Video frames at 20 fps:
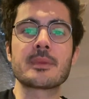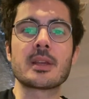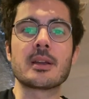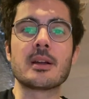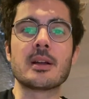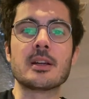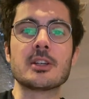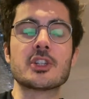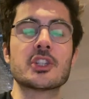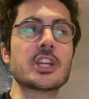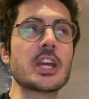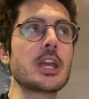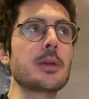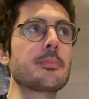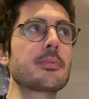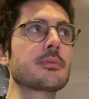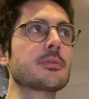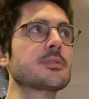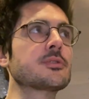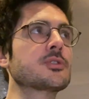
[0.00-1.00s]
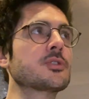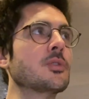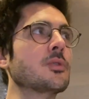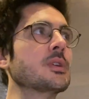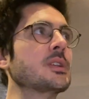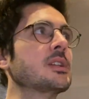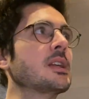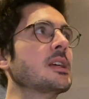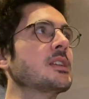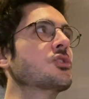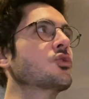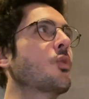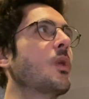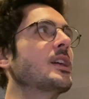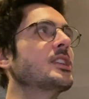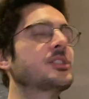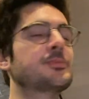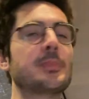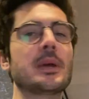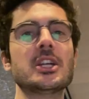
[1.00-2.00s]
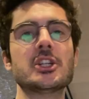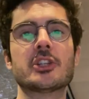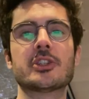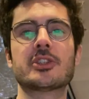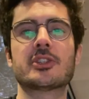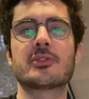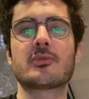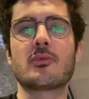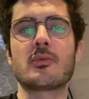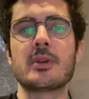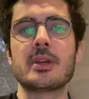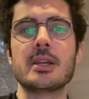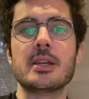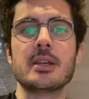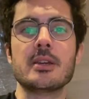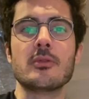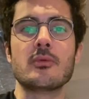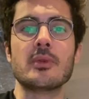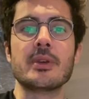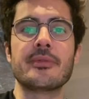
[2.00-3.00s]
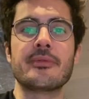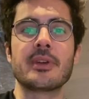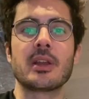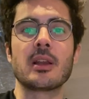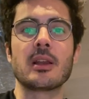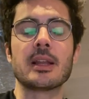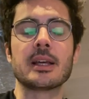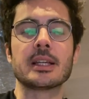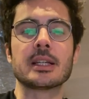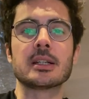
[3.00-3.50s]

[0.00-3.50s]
uh, shape, so it, it's quite spacious. We we feel like